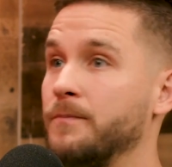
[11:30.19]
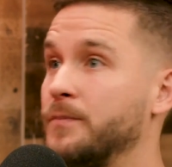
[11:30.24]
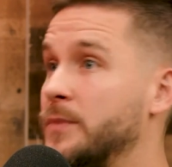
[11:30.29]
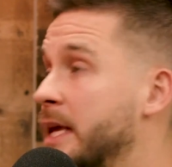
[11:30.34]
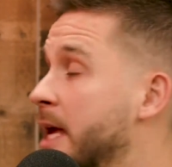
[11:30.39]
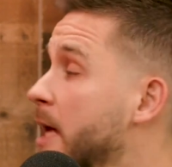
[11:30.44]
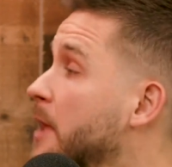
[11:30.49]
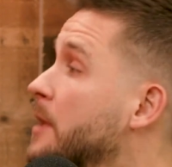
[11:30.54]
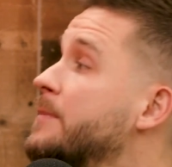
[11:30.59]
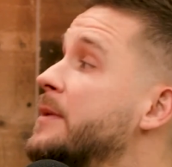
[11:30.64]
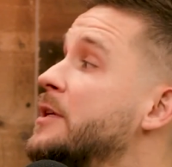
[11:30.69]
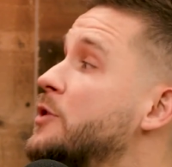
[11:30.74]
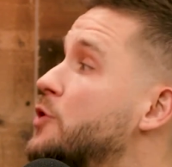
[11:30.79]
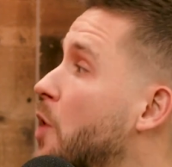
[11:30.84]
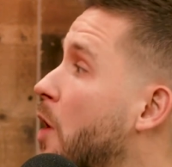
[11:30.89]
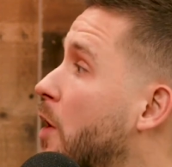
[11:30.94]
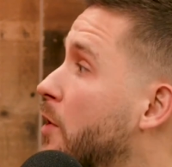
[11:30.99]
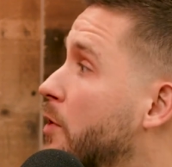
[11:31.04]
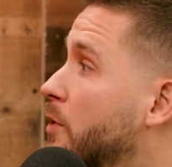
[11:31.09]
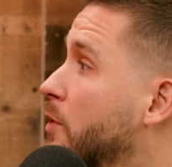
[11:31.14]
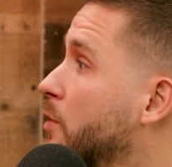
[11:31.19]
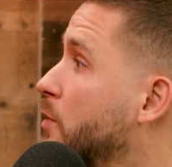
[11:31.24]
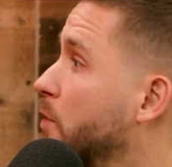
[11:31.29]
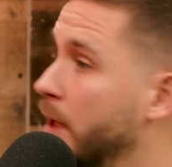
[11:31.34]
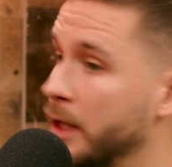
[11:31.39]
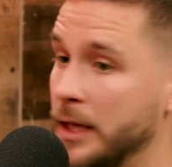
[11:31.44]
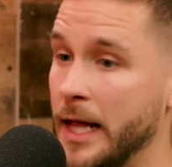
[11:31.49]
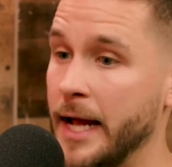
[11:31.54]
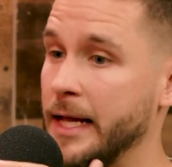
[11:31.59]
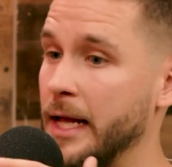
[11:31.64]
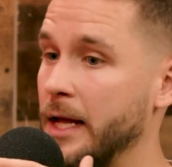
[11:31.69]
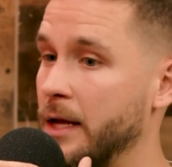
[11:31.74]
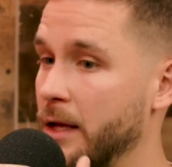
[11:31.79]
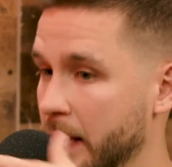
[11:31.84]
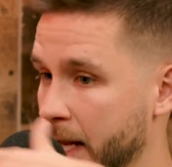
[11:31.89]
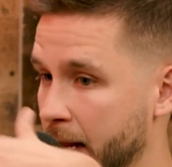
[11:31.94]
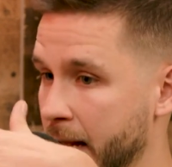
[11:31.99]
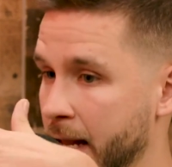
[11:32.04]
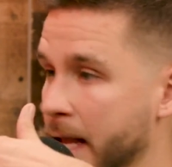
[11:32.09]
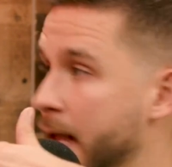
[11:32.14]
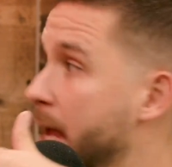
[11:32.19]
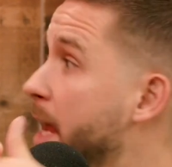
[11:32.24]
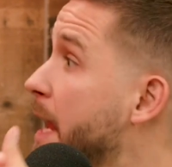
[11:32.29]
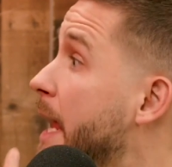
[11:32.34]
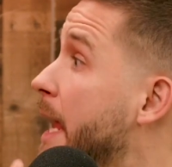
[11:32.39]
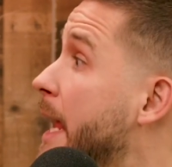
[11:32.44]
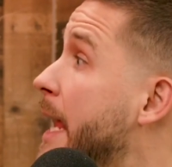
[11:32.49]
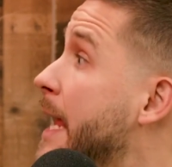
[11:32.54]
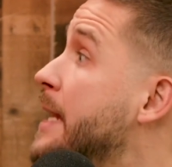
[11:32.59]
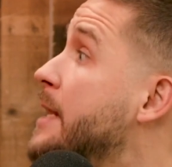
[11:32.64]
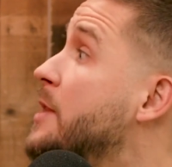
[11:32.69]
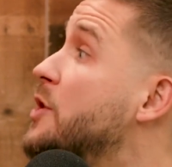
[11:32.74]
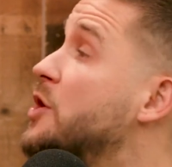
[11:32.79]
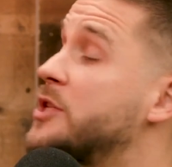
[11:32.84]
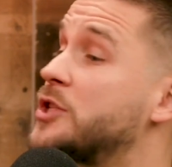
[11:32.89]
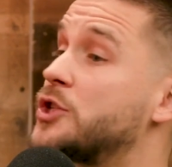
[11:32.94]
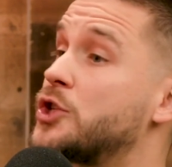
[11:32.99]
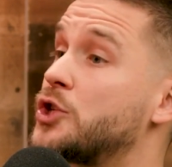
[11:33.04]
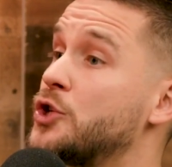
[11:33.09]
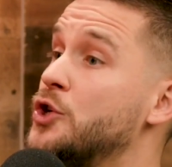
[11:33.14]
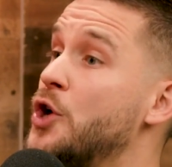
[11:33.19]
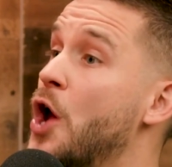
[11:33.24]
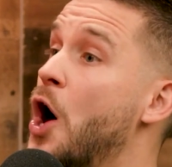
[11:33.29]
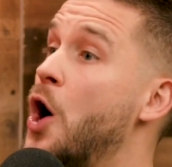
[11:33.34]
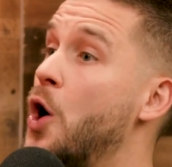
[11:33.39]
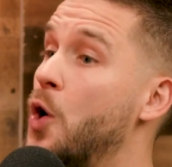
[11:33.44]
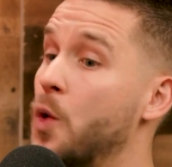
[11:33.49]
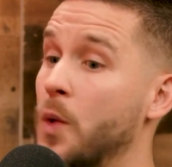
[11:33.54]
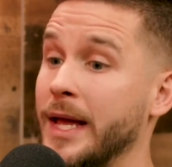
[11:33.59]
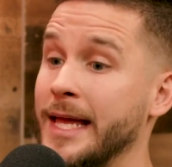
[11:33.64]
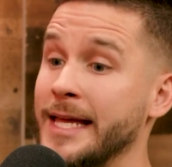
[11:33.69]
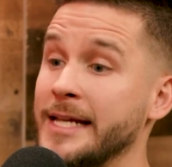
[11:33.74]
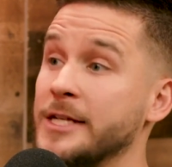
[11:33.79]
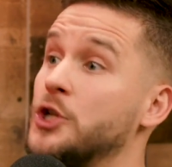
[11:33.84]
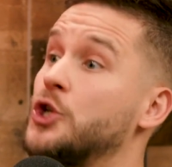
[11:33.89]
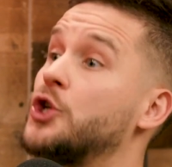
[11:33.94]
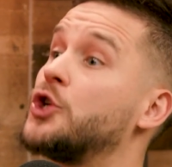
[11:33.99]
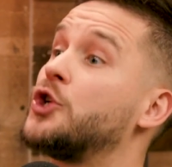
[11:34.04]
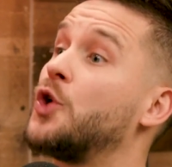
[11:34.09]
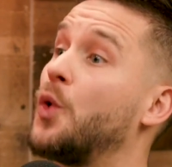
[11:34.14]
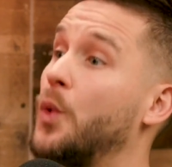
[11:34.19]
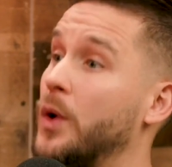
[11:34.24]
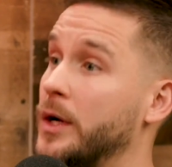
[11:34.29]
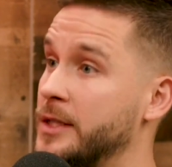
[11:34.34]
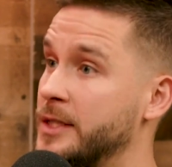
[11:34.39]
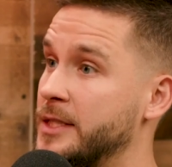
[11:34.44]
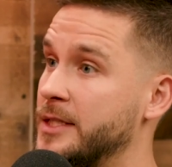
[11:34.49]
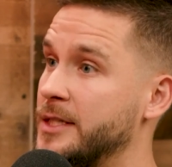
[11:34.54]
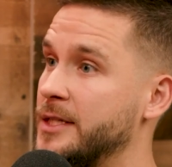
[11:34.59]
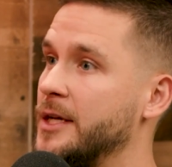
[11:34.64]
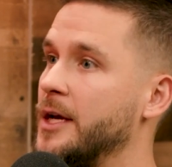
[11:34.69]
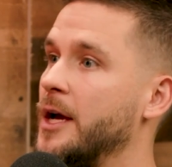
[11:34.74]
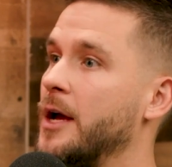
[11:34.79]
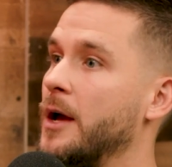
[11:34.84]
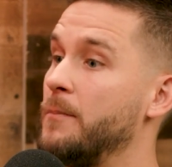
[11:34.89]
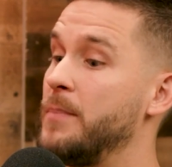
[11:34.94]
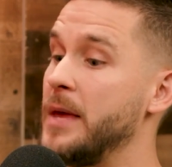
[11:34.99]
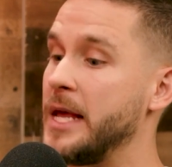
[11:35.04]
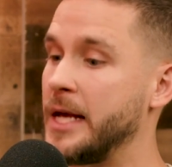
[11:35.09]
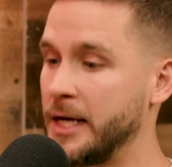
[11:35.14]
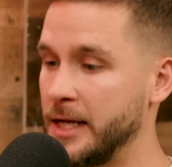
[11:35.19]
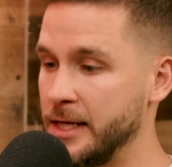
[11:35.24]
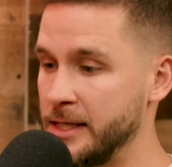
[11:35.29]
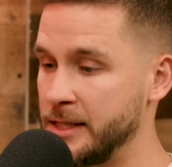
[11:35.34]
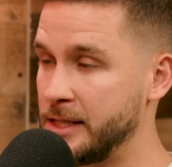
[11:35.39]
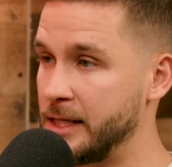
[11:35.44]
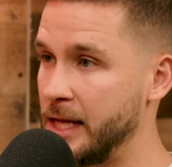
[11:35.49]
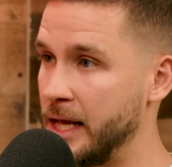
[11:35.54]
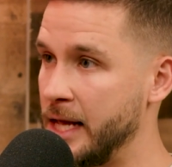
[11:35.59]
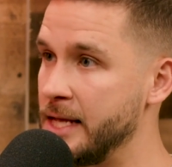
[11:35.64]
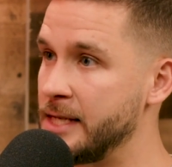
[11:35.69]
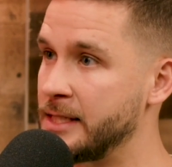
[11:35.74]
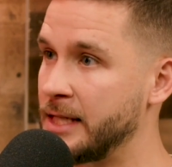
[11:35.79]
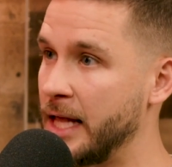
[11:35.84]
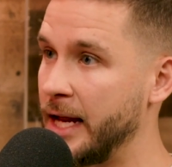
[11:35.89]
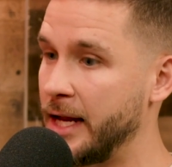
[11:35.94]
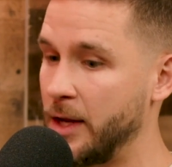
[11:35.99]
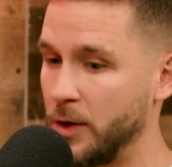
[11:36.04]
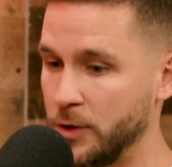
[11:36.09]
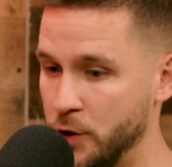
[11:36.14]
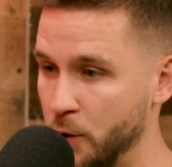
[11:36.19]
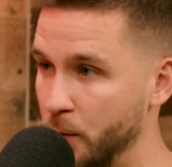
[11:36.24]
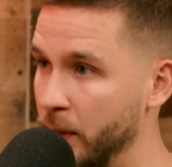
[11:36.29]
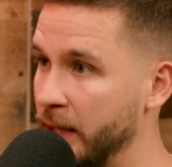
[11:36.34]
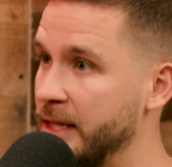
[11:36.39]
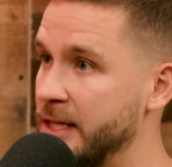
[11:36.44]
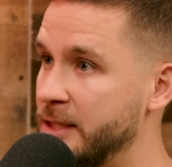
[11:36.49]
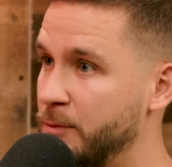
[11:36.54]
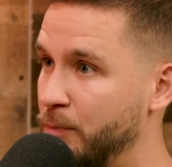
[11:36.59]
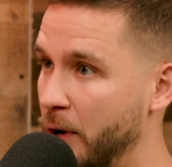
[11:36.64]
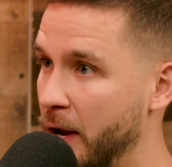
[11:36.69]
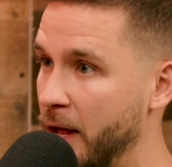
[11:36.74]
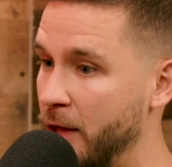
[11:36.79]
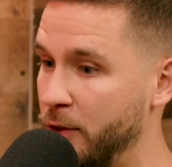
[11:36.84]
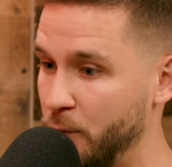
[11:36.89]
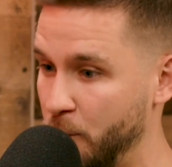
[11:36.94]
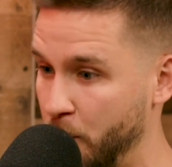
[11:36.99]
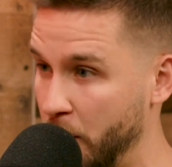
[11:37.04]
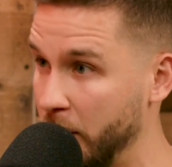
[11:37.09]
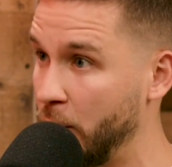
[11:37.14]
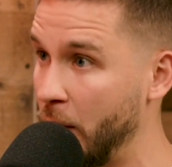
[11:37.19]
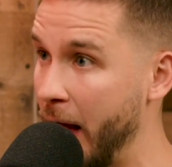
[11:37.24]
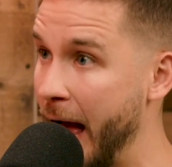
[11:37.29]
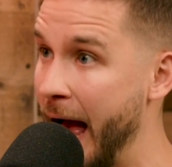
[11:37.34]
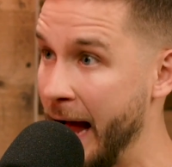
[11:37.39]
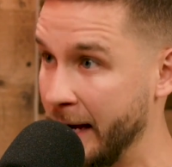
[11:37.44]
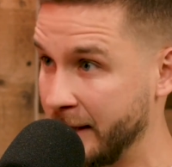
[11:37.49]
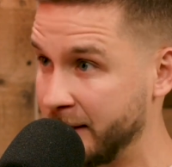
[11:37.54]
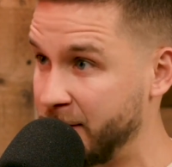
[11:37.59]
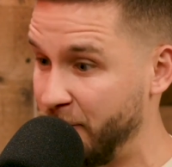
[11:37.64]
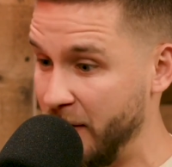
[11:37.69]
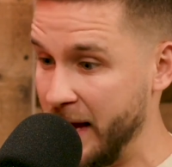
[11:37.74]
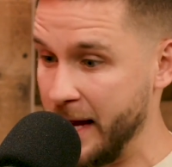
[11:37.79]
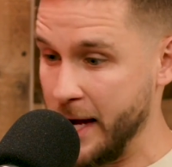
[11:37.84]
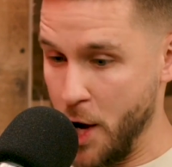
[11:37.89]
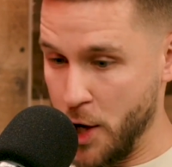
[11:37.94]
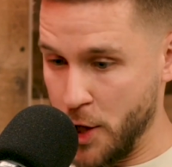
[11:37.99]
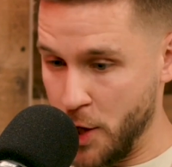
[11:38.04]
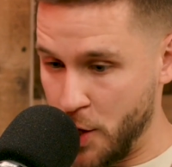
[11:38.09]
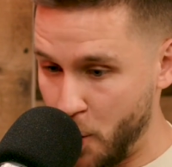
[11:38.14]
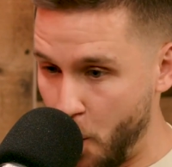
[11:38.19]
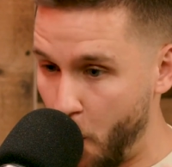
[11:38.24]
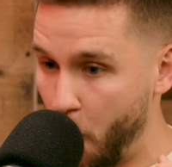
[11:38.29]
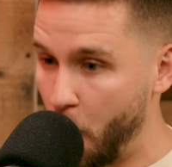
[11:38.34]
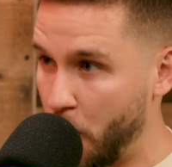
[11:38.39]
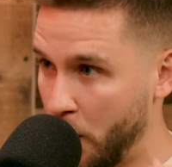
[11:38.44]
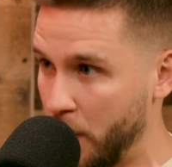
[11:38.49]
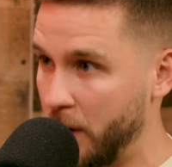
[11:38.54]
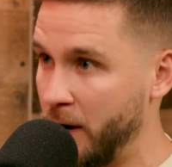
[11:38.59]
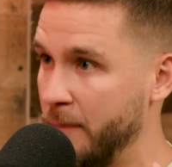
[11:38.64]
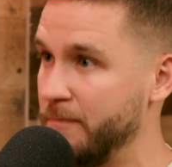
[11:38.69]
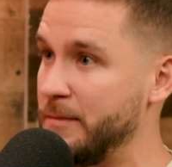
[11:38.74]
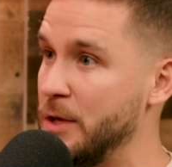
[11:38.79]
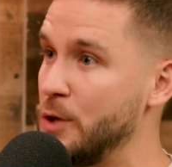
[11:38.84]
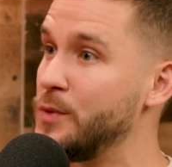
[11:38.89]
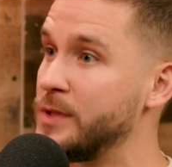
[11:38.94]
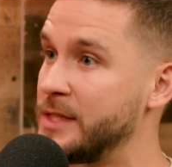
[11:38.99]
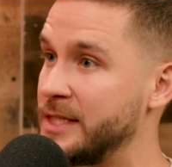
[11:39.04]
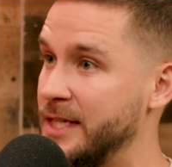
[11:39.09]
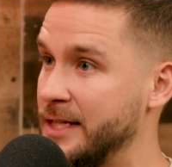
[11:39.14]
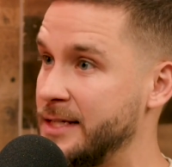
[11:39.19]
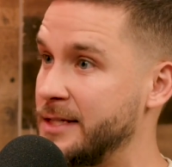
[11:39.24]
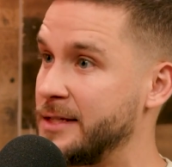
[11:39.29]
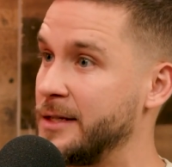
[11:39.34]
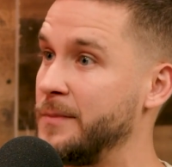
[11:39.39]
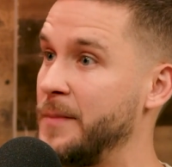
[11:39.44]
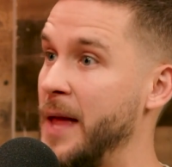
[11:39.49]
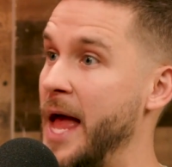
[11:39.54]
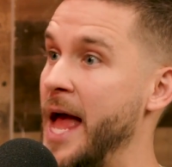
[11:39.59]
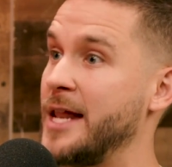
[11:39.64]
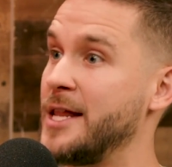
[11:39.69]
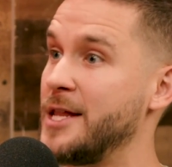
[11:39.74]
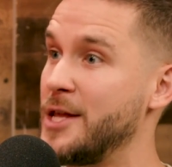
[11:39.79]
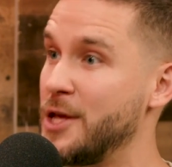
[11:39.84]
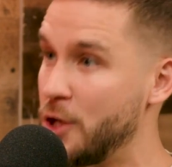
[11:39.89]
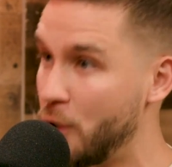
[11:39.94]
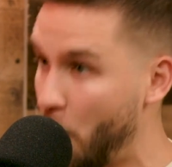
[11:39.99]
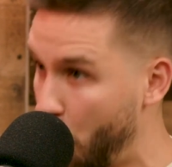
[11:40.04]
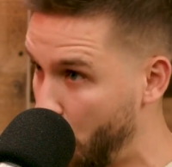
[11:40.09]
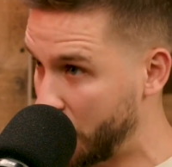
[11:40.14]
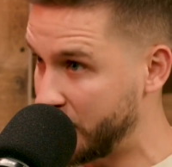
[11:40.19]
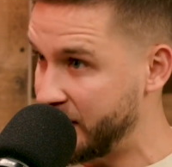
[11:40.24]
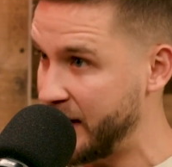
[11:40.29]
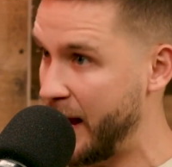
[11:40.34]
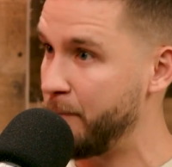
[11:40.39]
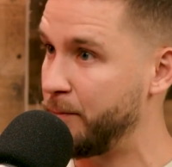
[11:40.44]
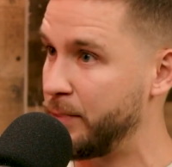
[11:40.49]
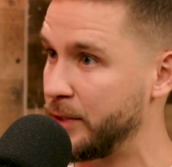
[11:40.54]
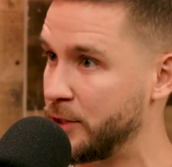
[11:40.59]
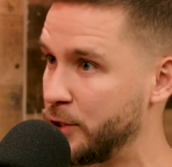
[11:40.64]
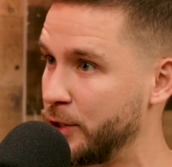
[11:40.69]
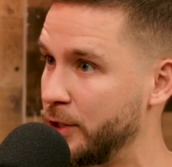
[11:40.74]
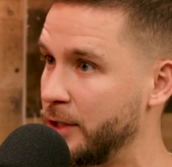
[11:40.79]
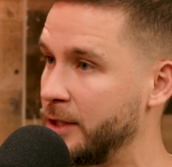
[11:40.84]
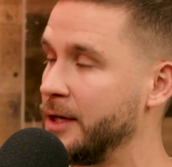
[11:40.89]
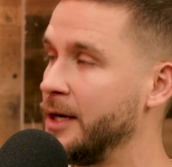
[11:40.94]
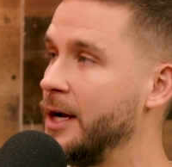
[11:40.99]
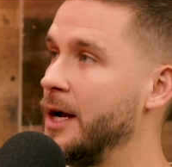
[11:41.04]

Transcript: Kilimanjaro like. In the snow in shorts. Yeah. Because he's like doing this breath will activate your immune system and your temperature.